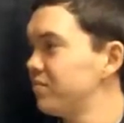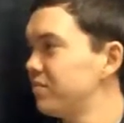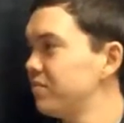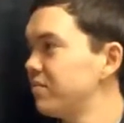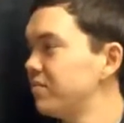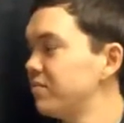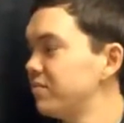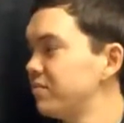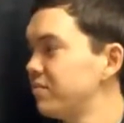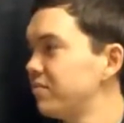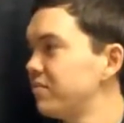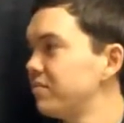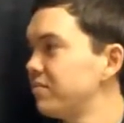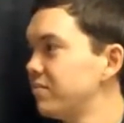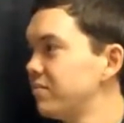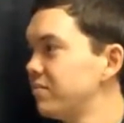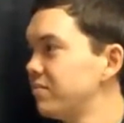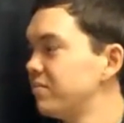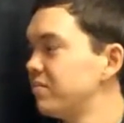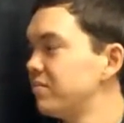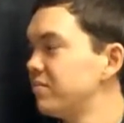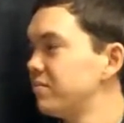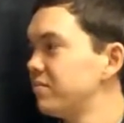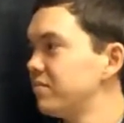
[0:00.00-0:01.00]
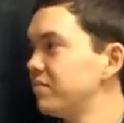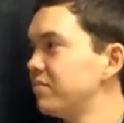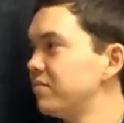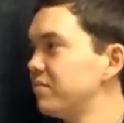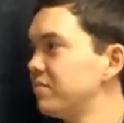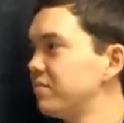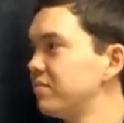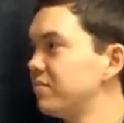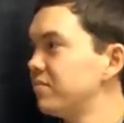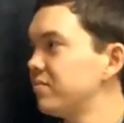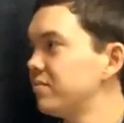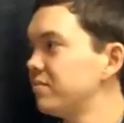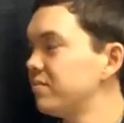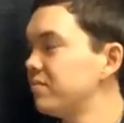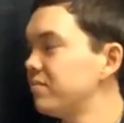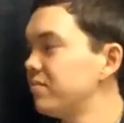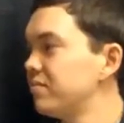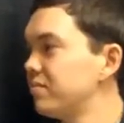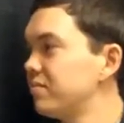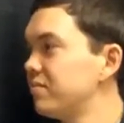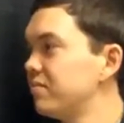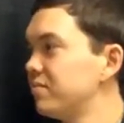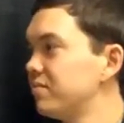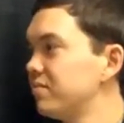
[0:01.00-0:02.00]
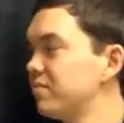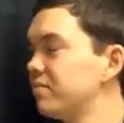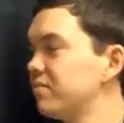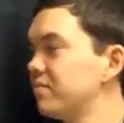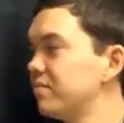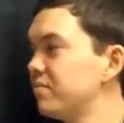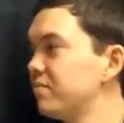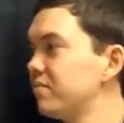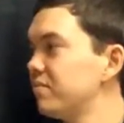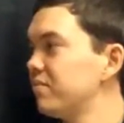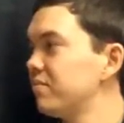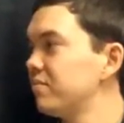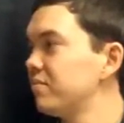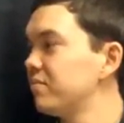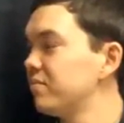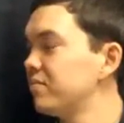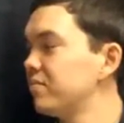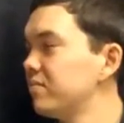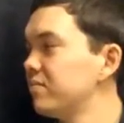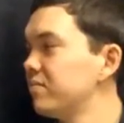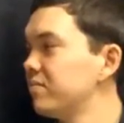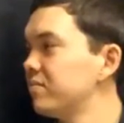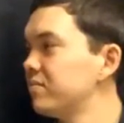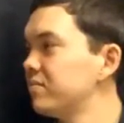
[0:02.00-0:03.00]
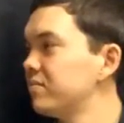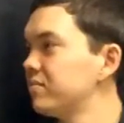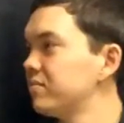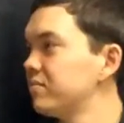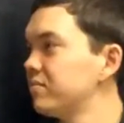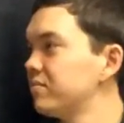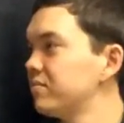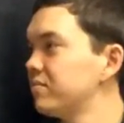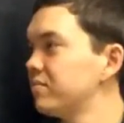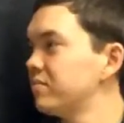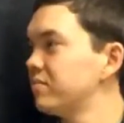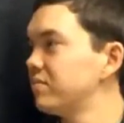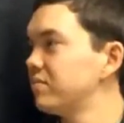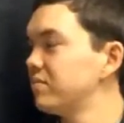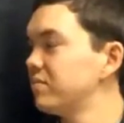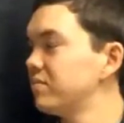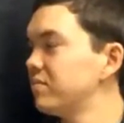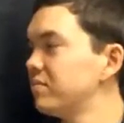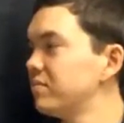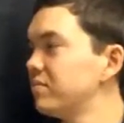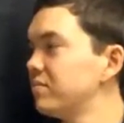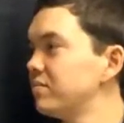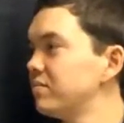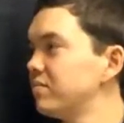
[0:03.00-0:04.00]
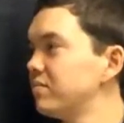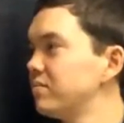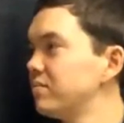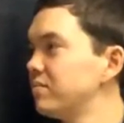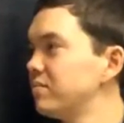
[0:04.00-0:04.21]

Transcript: (silent)